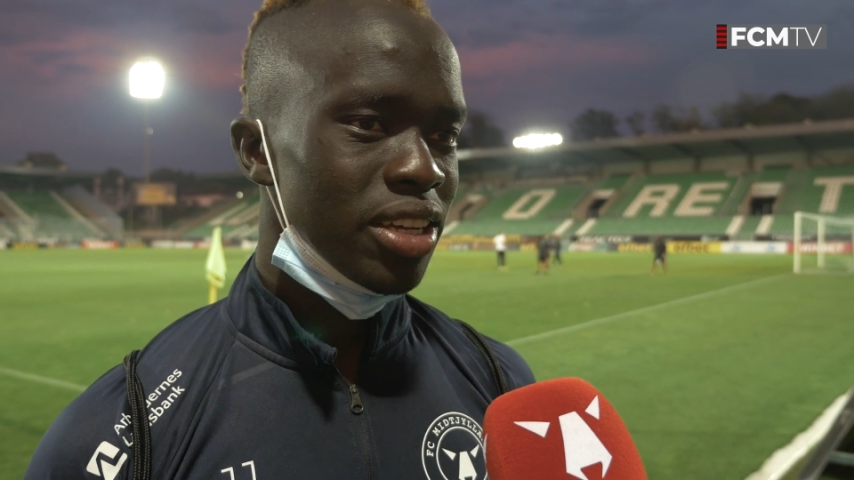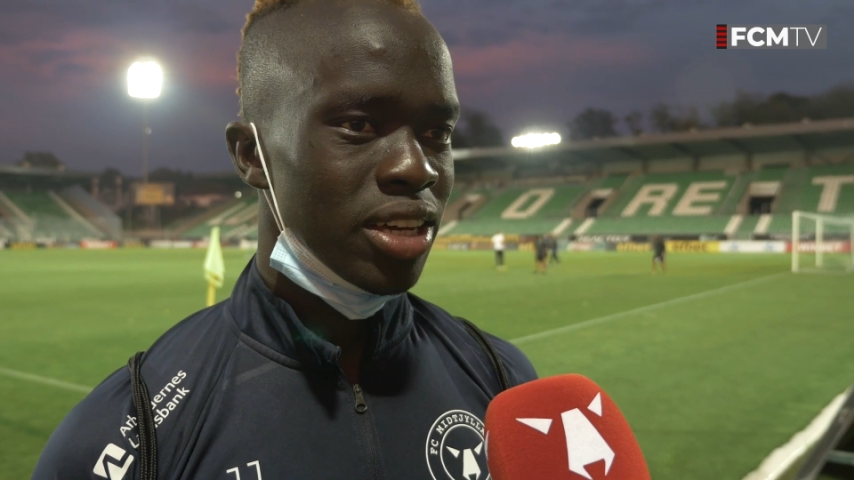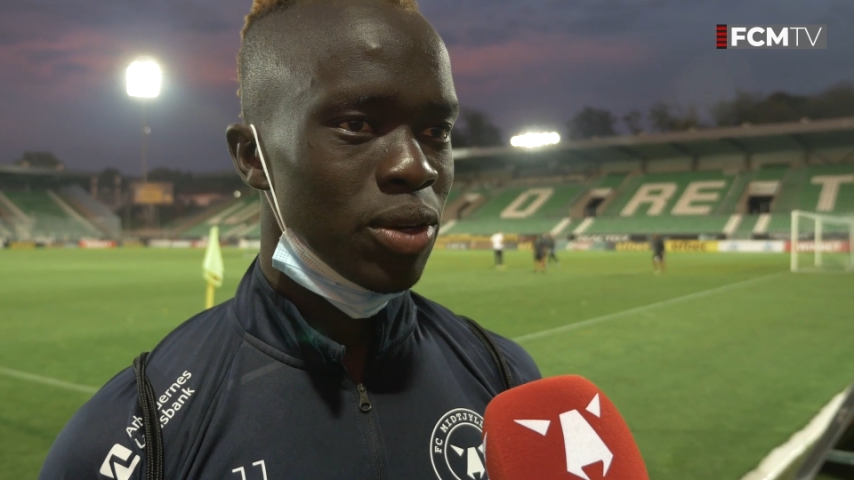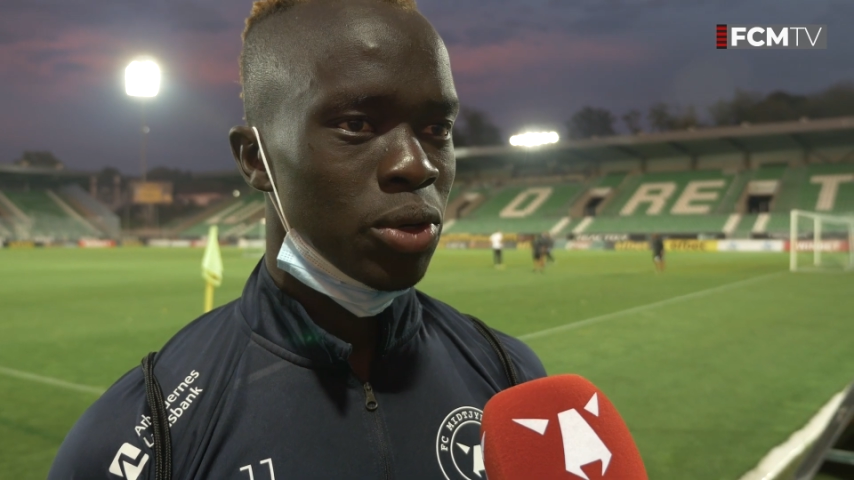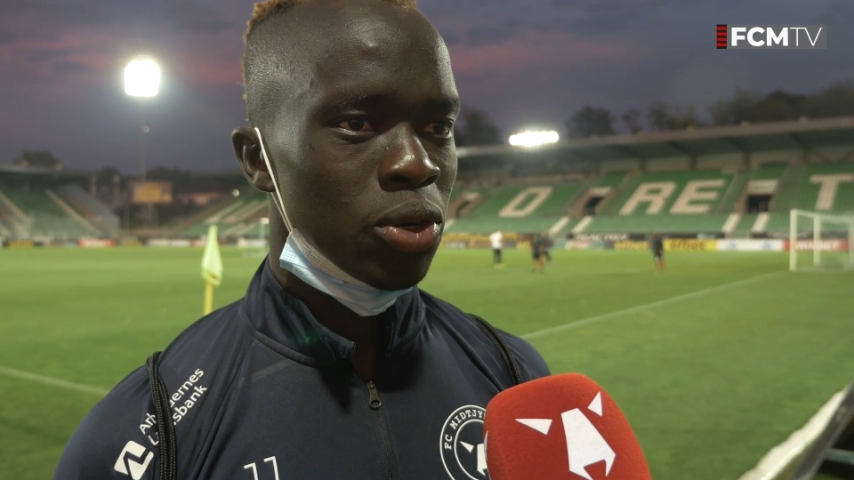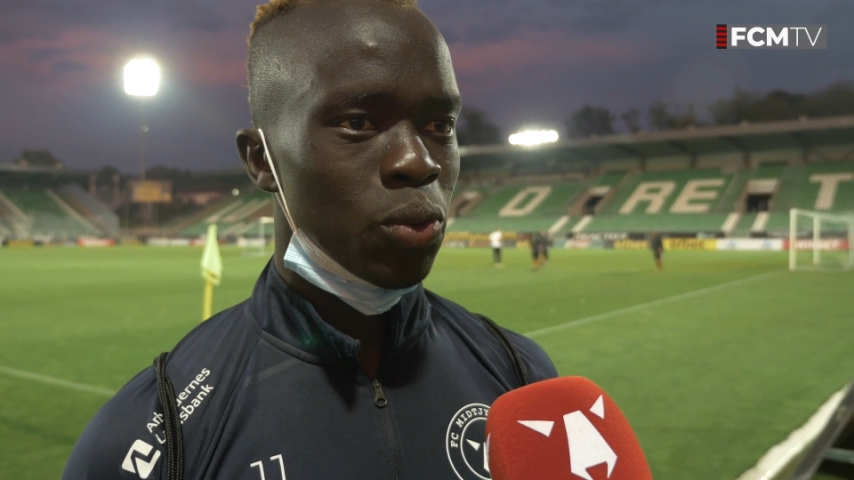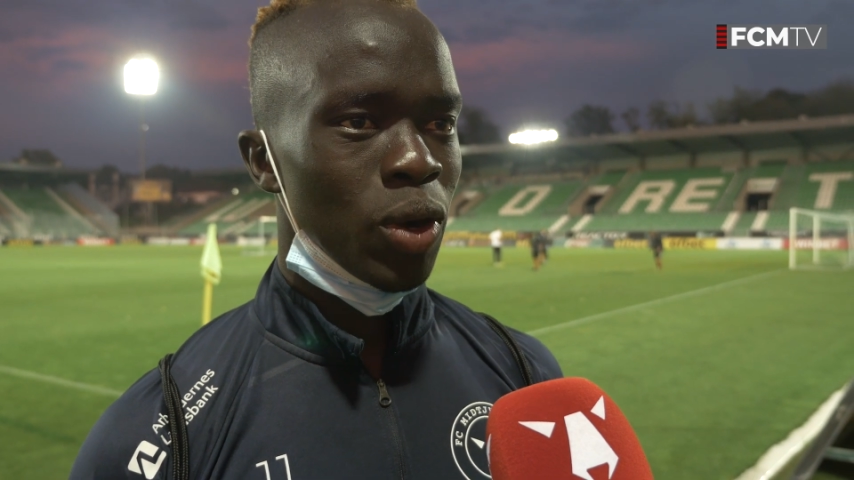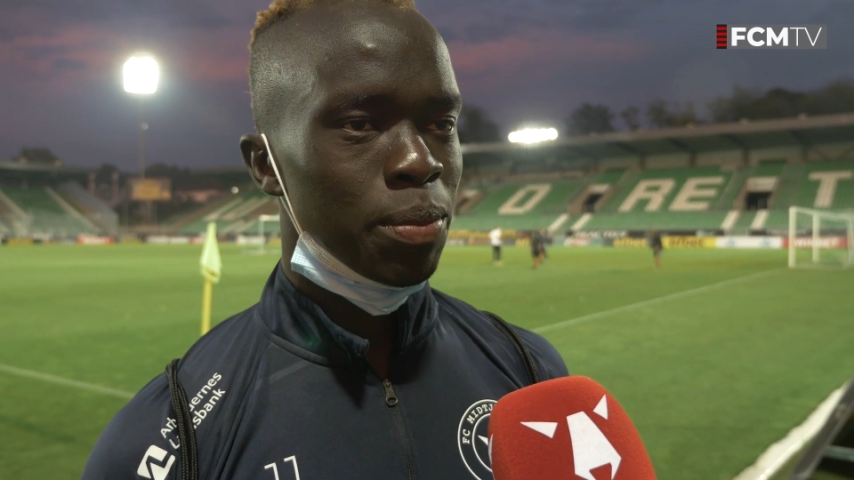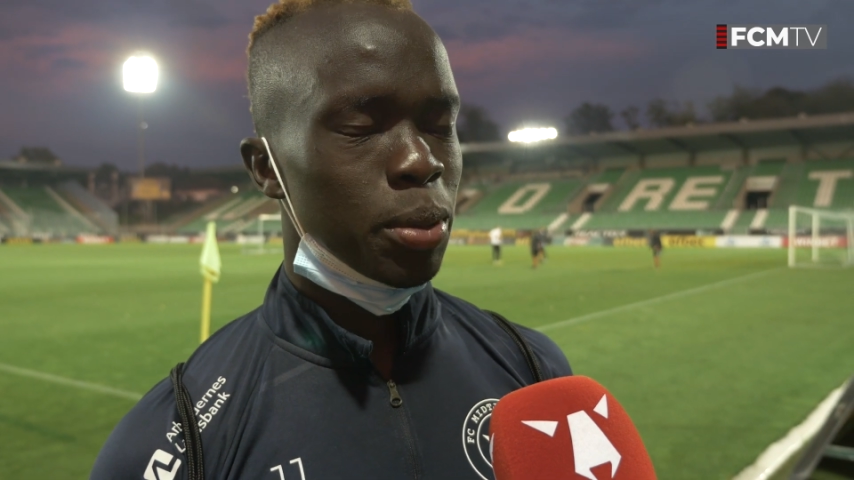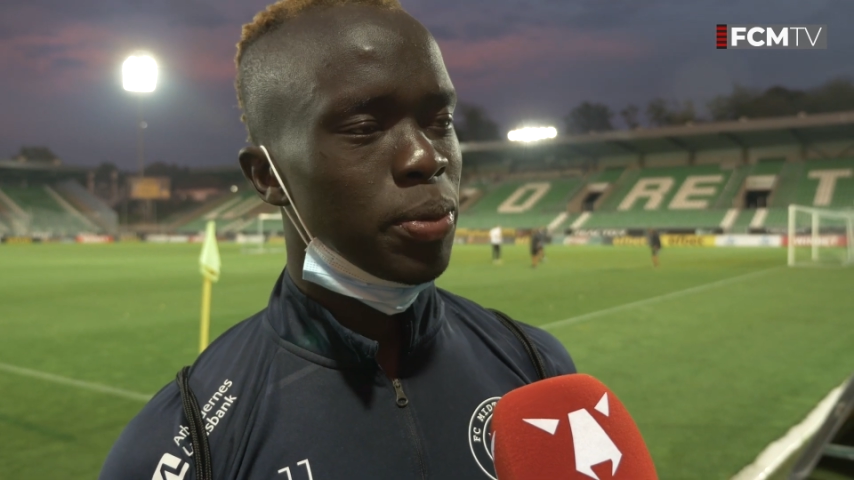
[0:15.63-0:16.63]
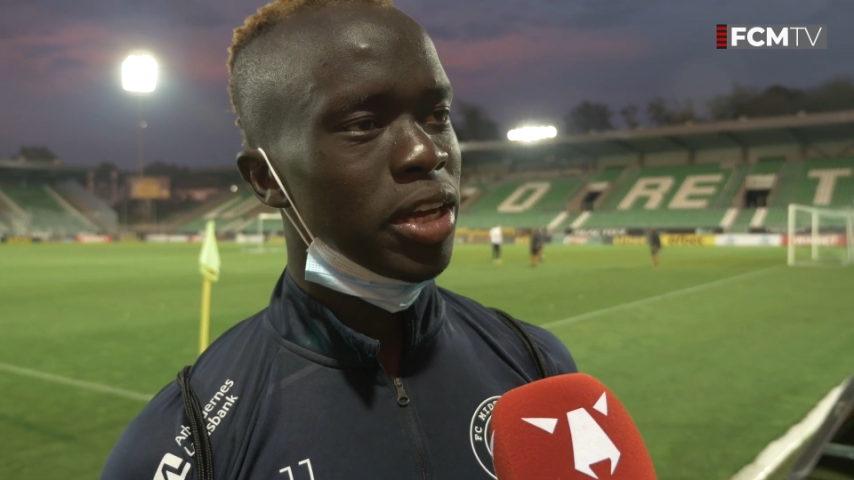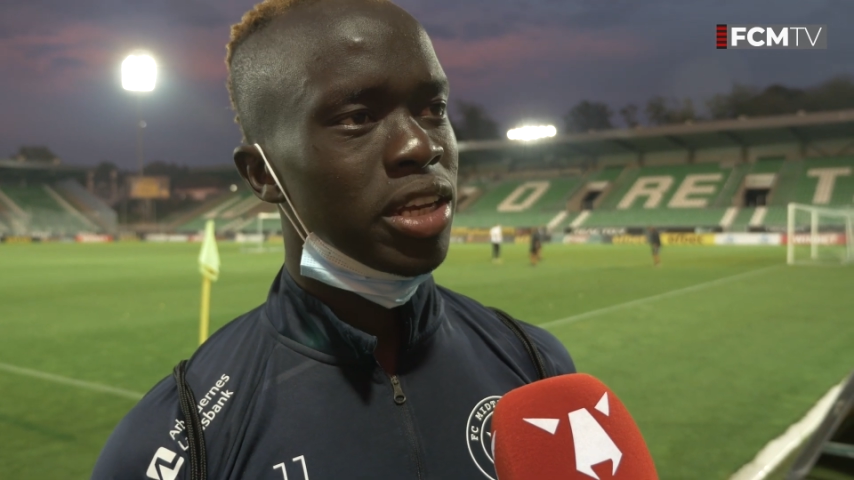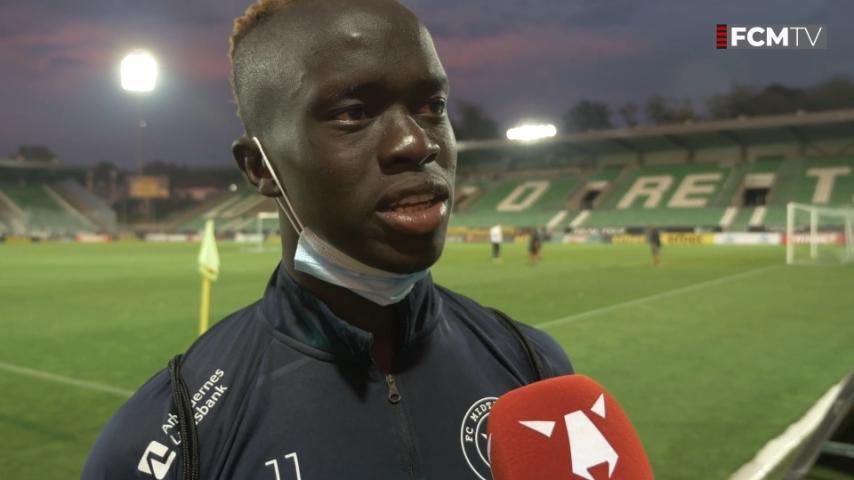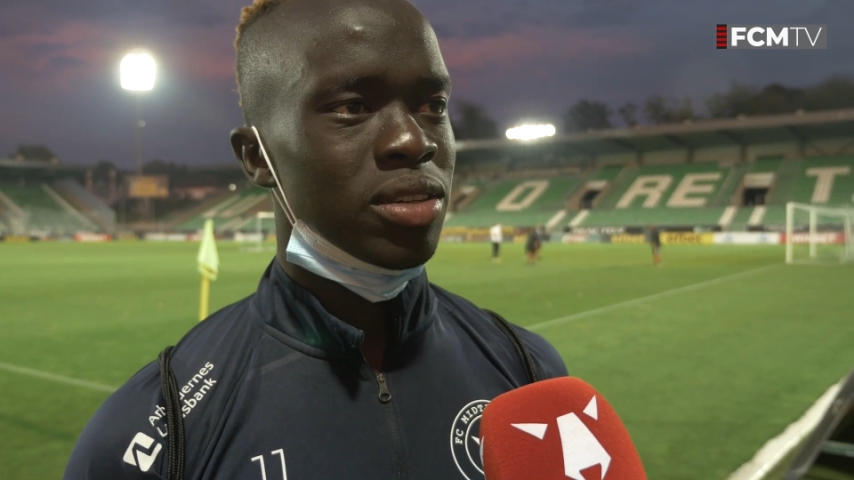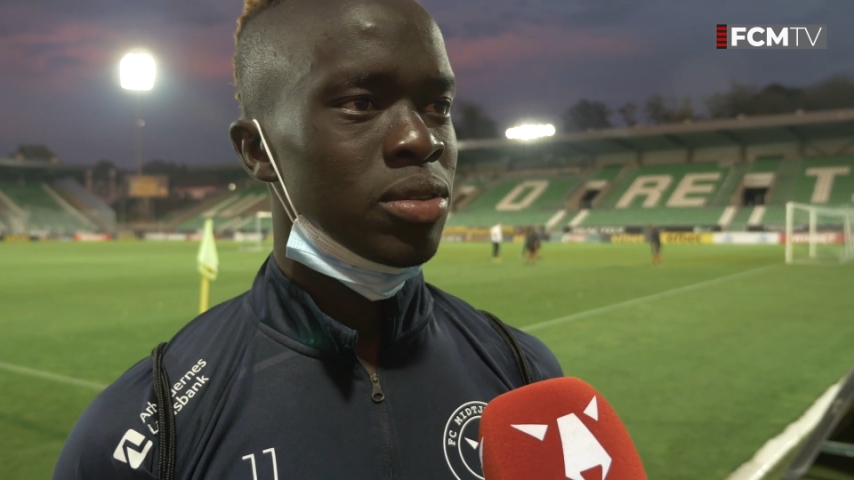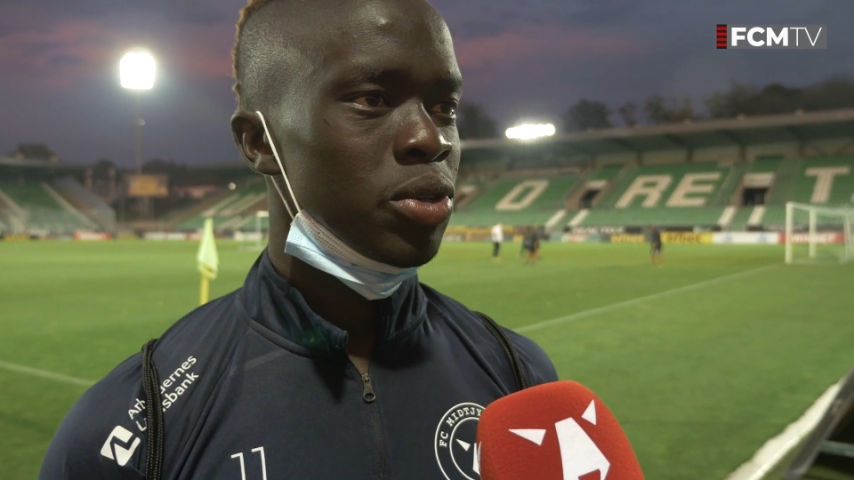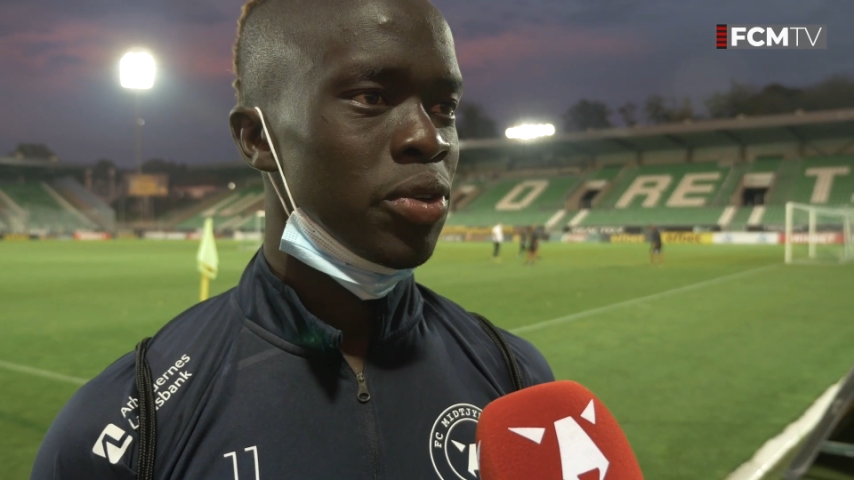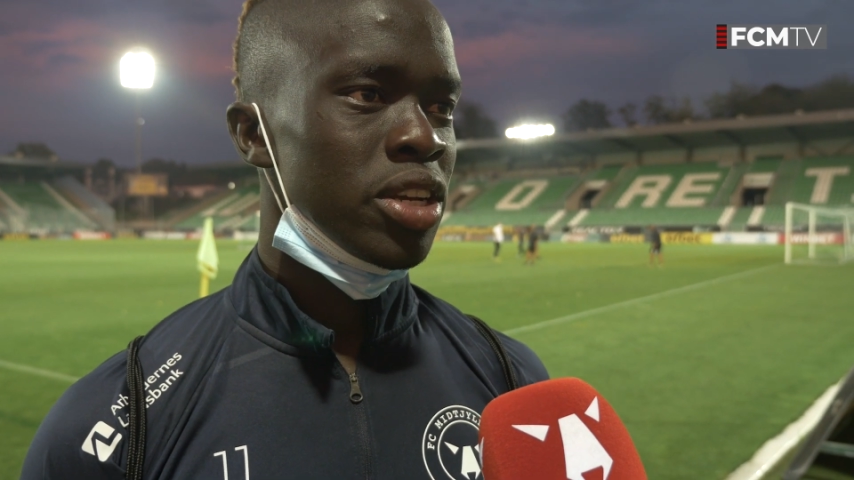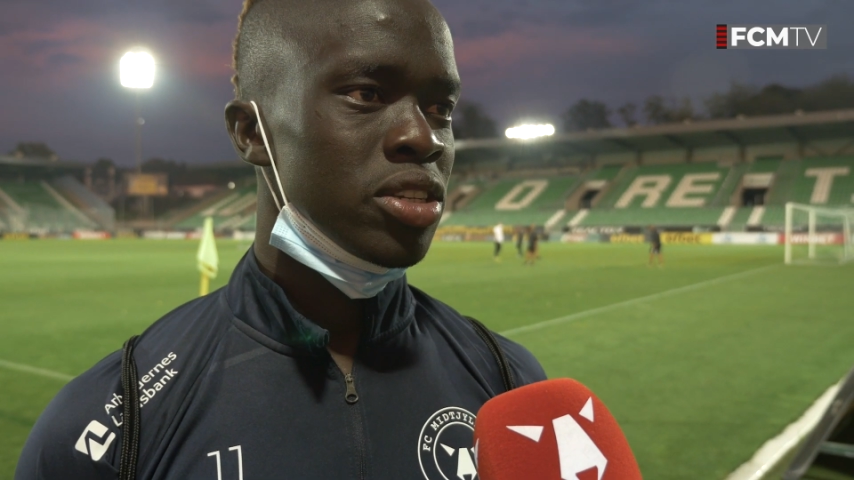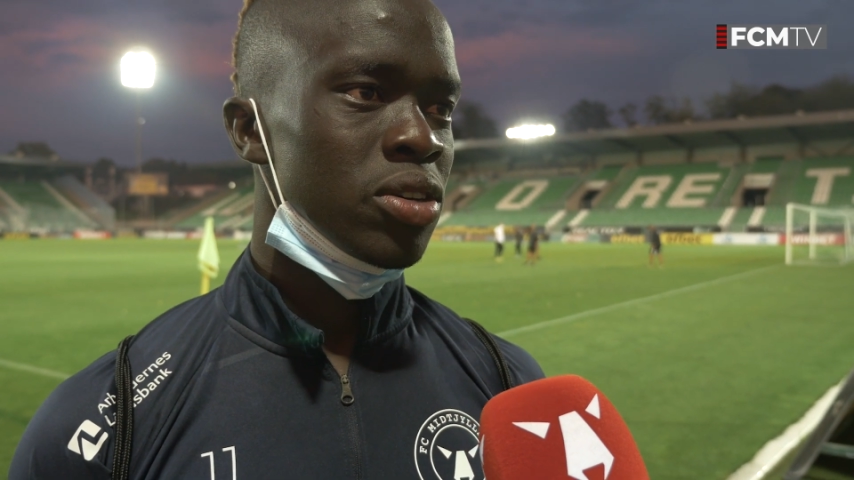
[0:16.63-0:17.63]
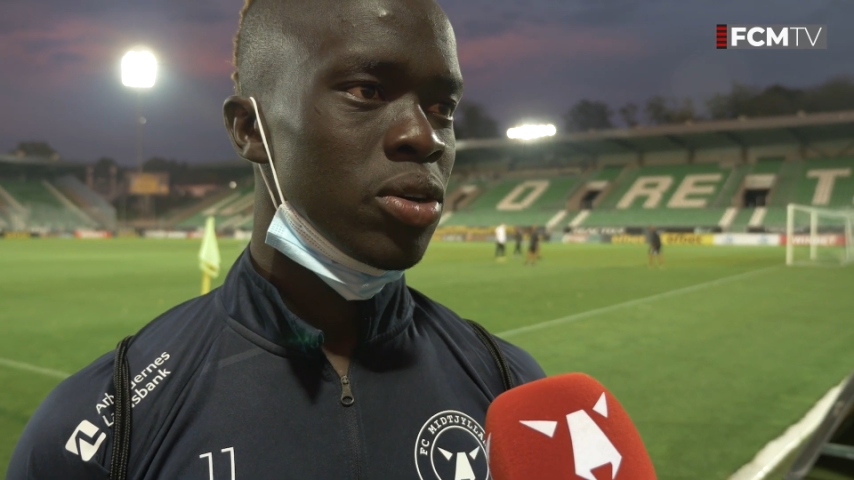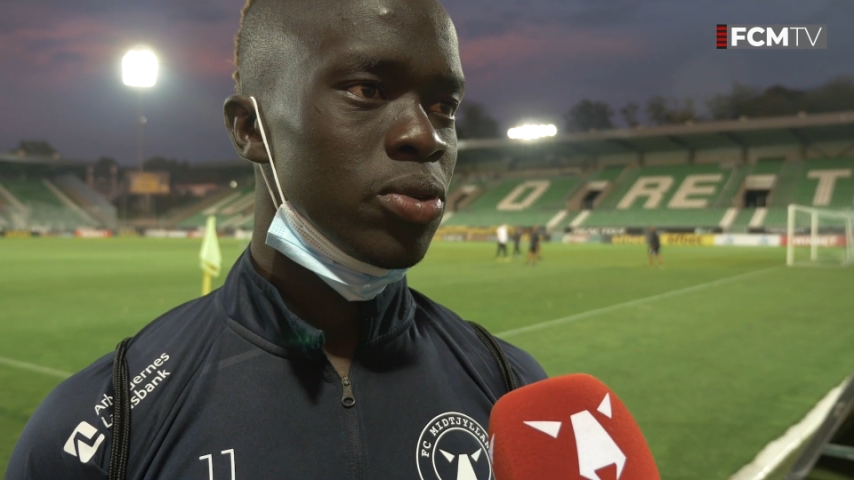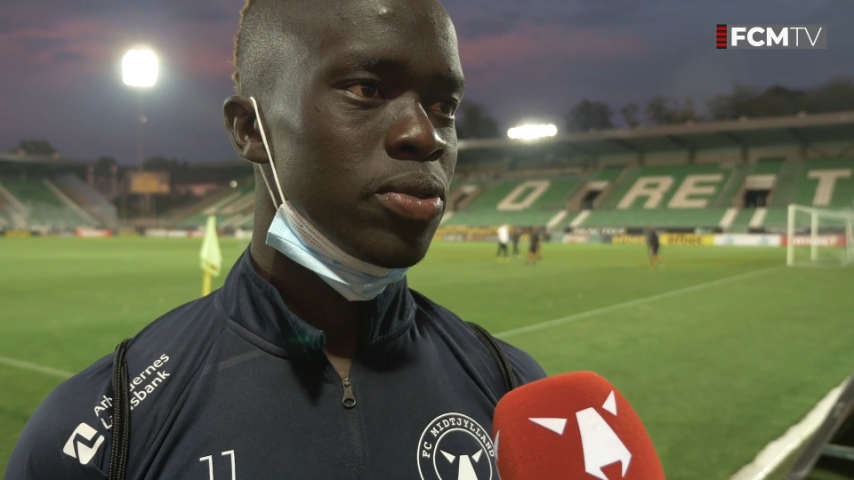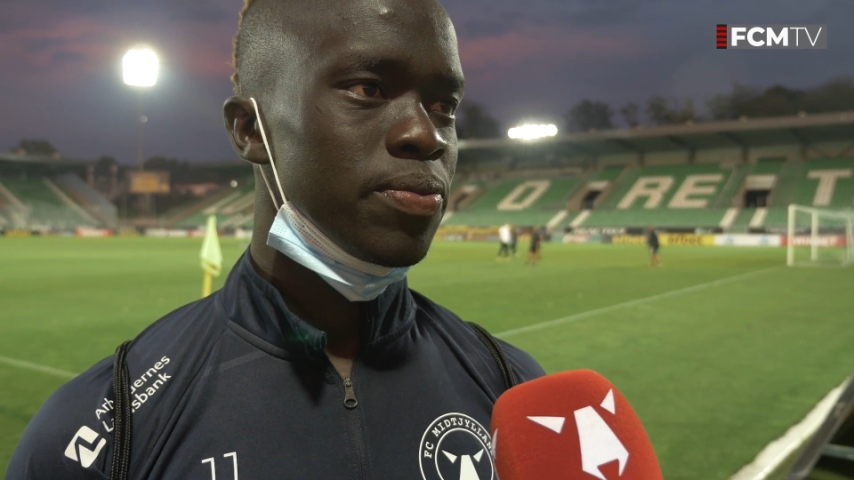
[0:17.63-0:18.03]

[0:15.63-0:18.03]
we were well prepared and we're ready to go.